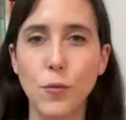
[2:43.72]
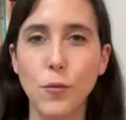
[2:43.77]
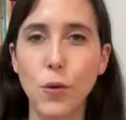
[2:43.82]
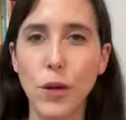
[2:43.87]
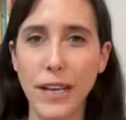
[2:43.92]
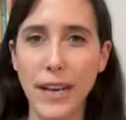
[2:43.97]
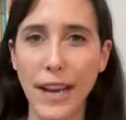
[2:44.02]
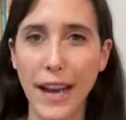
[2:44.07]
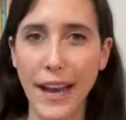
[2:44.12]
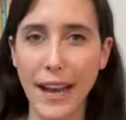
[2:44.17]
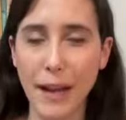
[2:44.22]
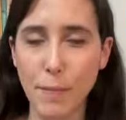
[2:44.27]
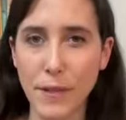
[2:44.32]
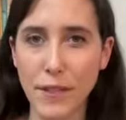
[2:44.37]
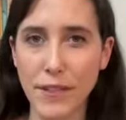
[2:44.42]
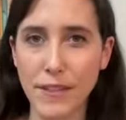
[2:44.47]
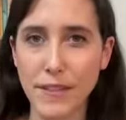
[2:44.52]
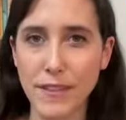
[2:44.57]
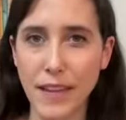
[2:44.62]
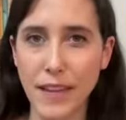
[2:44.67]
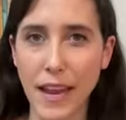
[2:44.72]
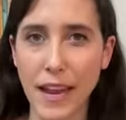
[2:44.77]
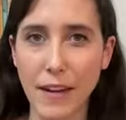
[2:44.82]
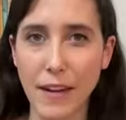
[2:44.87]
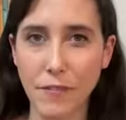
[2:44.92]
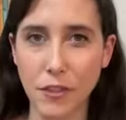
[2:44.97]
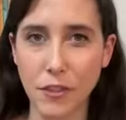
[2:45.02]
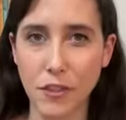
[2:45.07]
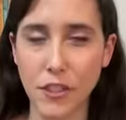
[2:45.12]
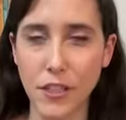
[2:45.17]
So what happens
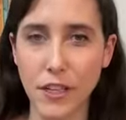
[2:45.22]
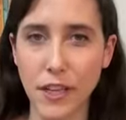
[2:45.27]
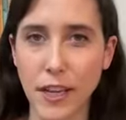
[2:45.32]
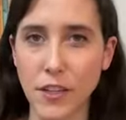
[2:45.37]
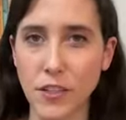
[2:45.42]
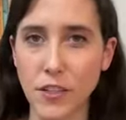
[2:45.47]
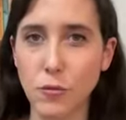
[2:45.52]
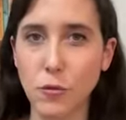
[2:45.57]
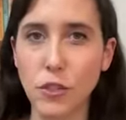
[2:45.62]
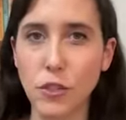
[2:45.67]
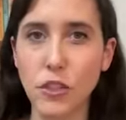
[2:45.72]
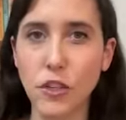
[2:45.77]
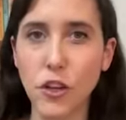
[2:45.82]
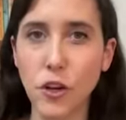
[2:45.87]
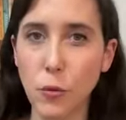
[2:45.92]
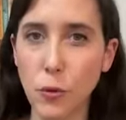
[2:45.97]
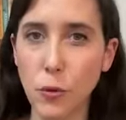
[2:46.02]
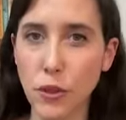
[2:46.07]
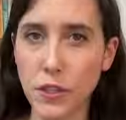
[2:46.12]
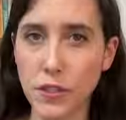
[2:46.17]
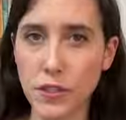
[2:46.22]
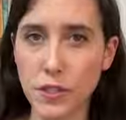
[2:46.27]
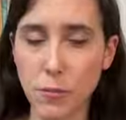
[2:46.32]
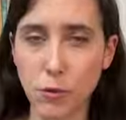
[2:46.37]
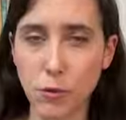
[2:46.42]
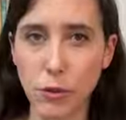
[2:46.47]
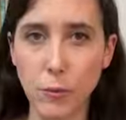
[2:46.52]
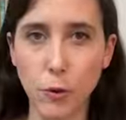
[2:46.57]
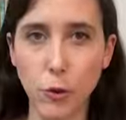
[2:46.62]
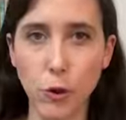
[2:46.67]
after today? Do we know when the
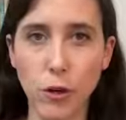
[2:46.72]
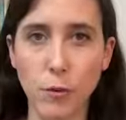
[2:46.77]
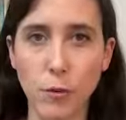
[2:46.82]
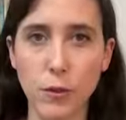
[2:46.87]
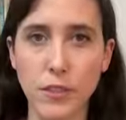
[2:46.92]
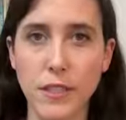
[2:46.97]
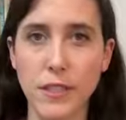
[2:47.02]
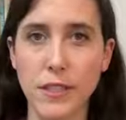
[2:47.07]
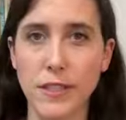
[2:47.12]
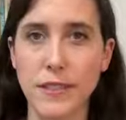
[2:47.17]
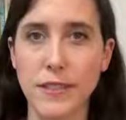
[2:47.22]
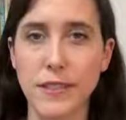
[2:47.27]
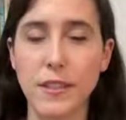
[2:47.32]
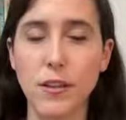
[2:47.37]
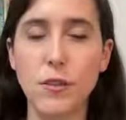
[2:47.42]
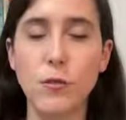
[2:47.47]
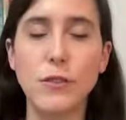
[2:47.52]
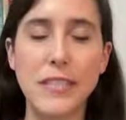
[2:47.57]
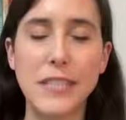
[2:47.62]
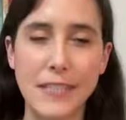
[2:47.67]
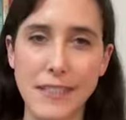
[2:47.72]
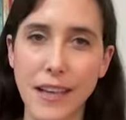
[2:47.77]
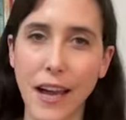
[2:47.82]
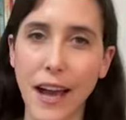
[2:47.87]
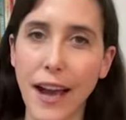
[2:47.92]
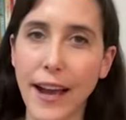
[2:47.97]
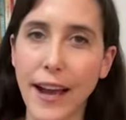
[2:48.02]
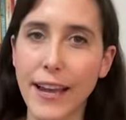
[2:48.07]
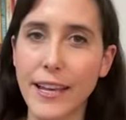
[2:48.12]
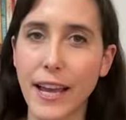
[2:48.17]
Supreme Court will
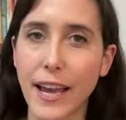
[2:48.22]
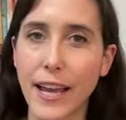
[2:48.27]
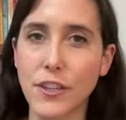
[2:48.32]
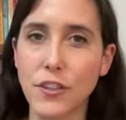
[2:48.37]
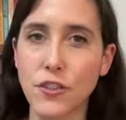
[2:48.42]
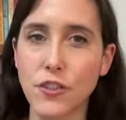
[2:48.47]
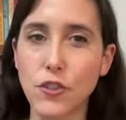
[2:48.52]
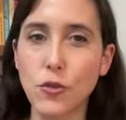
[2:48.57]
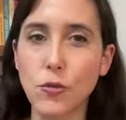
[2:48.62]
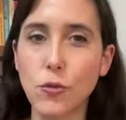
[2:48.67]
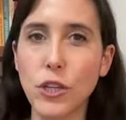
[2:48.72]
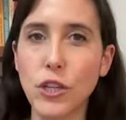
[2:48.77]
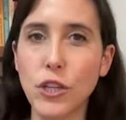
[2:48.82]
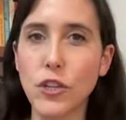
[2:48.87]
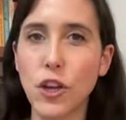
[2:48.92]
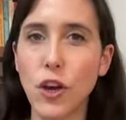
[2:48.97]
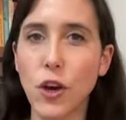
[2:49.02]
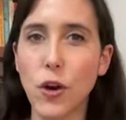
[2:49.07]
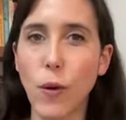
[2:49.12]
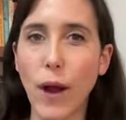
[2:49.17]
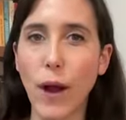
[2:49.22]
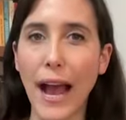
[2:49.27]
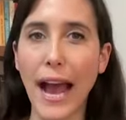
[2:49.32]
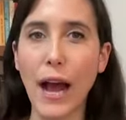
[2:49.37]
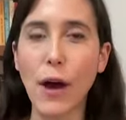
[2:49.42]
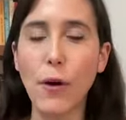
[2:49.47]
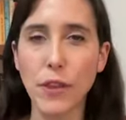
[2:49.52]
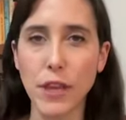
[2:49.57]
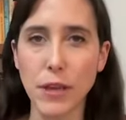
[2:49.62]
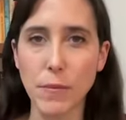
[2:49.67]
decide, and do we know
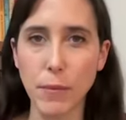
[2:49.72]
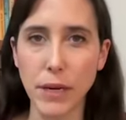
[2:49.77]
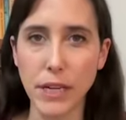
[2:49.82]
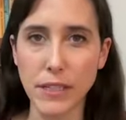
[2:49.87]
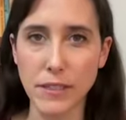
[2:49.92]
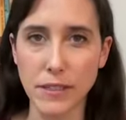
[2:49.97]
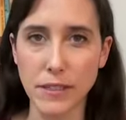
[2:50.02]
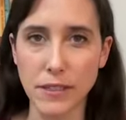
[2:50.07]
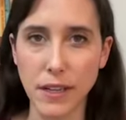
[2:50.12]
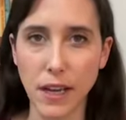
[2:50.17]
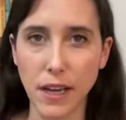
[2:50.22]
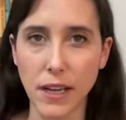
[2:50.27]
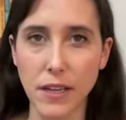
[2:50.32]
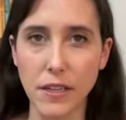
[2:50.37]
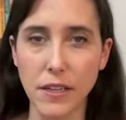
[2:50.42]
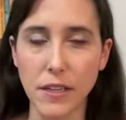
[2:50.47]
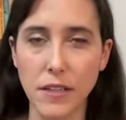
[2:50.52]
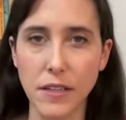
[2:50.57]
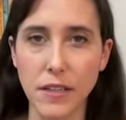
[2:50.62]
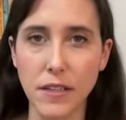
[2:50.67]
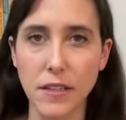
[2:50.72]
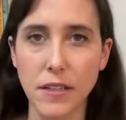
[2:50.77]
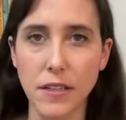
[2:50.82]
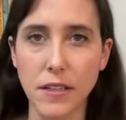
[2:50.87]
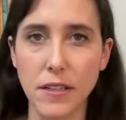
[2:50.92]
how they might decide?